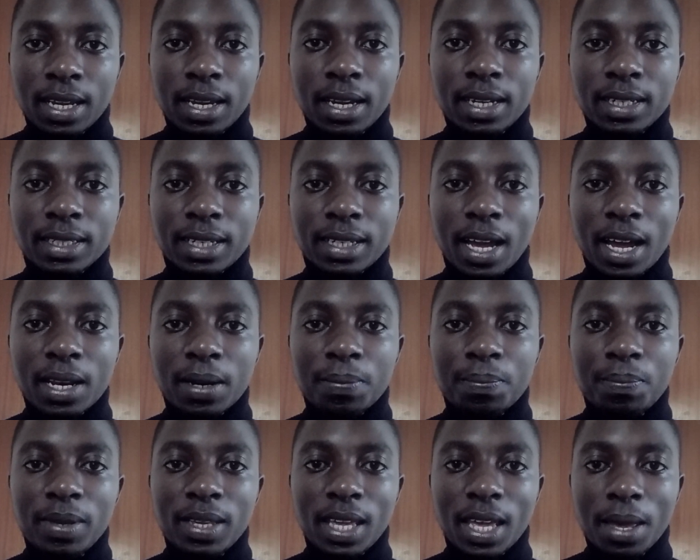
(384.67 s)
it
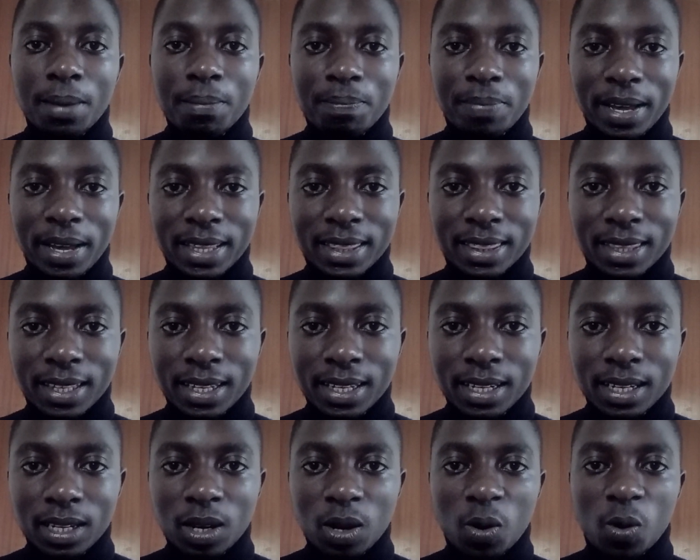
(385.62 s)
can be empathy,
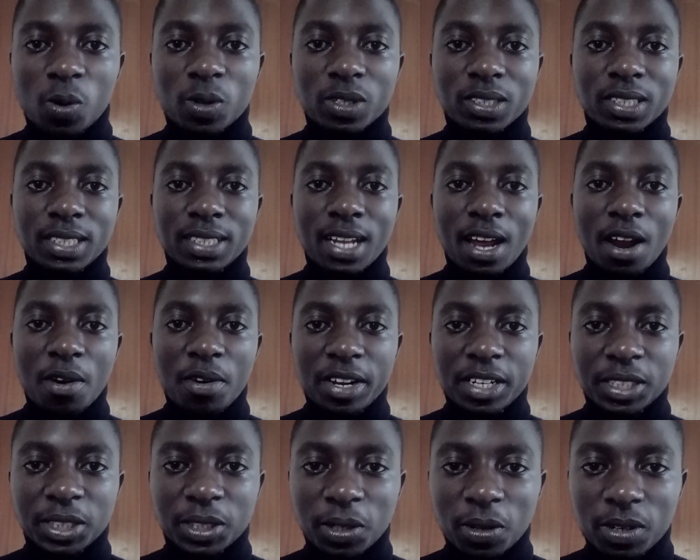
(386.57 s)

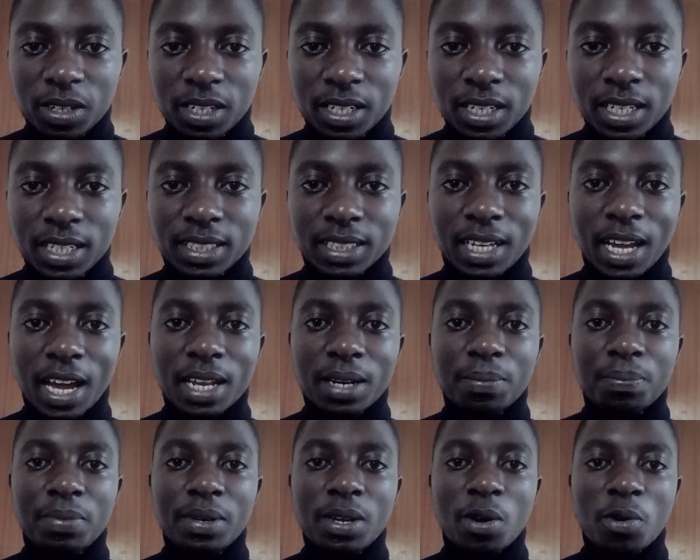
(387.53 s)
consideration, it
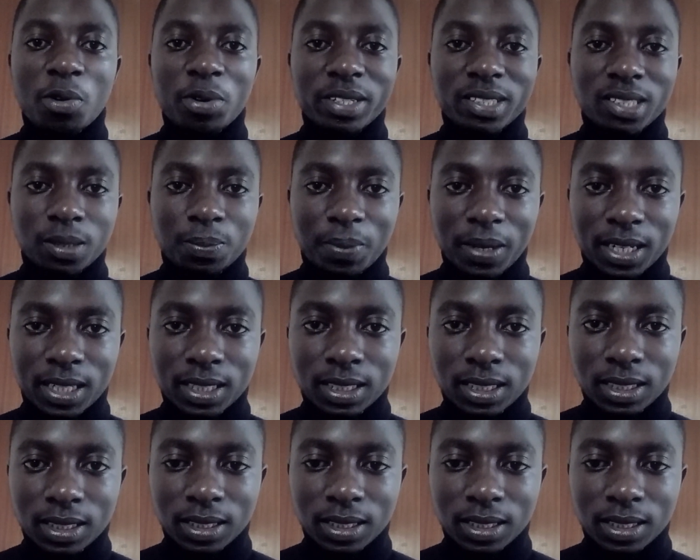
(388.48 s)
can be respect.